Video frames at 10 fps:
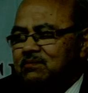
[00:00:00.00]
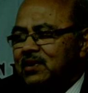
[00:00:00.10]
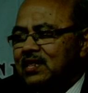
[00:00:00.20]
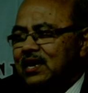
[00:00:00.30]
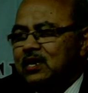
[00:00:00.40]

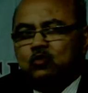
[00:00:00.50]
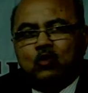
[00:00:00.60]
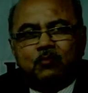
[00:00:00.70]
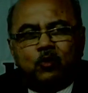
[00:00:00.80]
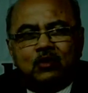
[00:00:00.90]
measure U
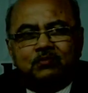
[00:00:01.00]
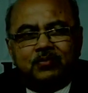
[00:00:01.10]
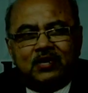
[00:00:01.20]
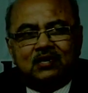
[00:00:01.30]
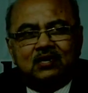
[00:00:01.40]
upon
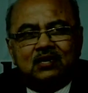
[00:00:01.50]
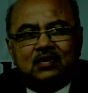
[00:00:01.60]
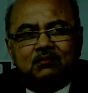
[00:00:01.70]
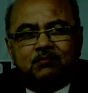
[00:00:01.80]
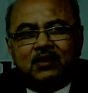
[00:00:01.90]
P.
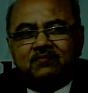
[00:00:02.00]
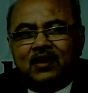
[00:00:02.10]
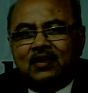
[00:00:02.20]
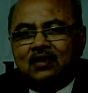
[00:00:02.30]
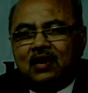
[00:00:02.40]
But
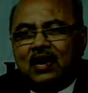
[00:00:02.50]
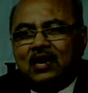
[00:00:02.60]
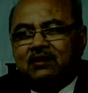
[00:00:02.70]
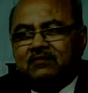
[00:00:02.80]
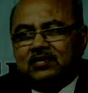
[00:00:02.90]
when I
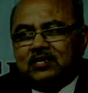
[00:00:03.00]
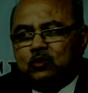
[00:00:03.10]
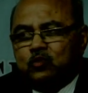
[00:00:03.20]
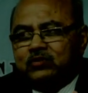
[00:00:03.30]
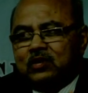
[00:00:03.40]
have
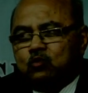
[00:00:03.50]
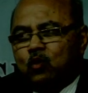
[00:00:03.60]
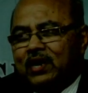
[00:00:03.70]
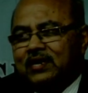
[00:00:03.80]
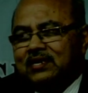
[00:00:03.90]
introduced this
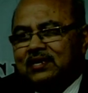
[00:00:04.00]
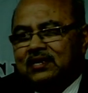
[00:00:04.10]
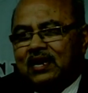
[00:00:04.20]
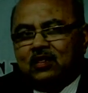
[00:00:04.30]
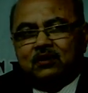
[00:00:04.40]
quality
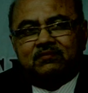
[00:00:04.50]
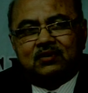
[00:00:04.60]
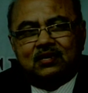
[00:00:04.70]
index of